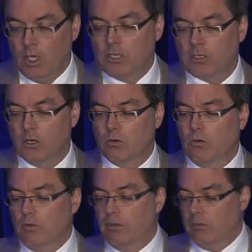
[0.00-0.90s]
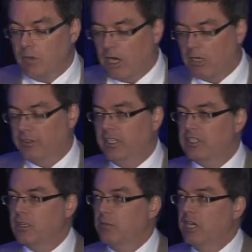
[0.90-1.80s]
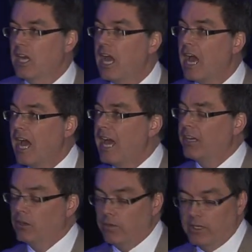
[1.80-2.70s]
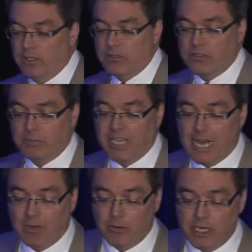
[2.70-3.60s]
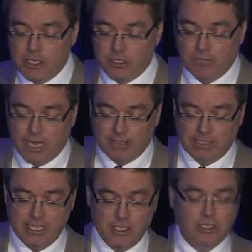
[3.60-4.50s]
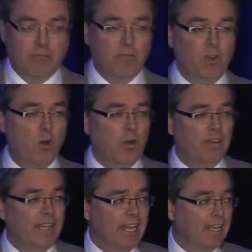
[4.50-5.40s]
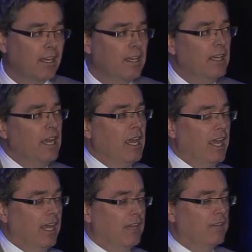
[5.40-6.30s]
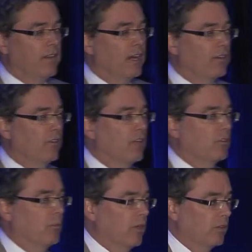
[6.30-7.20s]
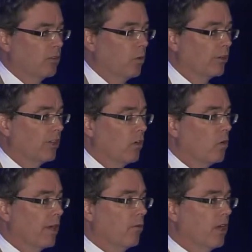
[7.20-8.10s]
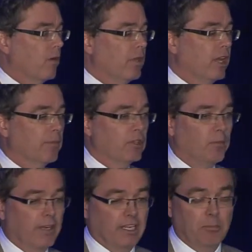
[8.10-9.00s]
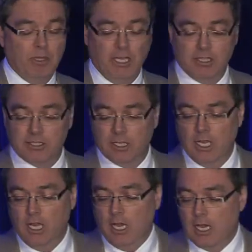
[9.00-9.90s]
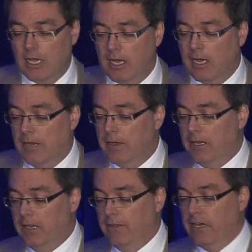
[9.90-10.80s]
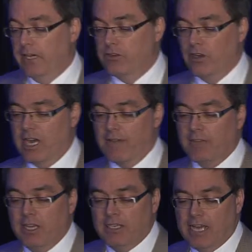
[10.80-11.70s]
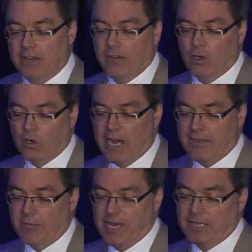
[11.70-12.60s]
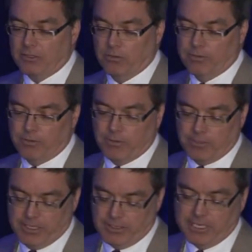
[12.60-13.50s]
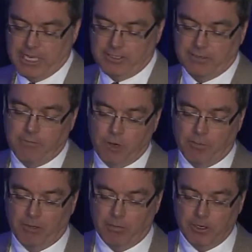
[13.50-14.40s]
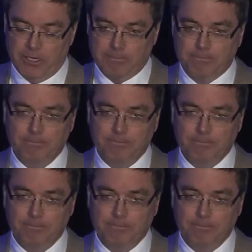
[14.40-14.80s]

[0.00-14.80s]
So the model needs to be accurate. We need to do some calibration and validation on known data, and the hydrologic model worked out quite well, being able to predict peaks in the hydrograph down in the lower Athabasca River, for this case at Fort McMurray.